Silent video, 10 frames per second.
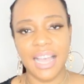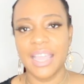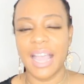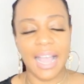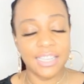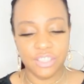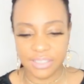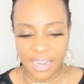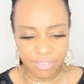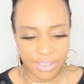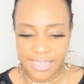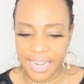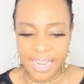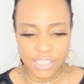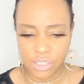I I just every
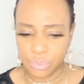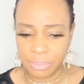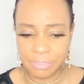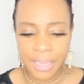day I just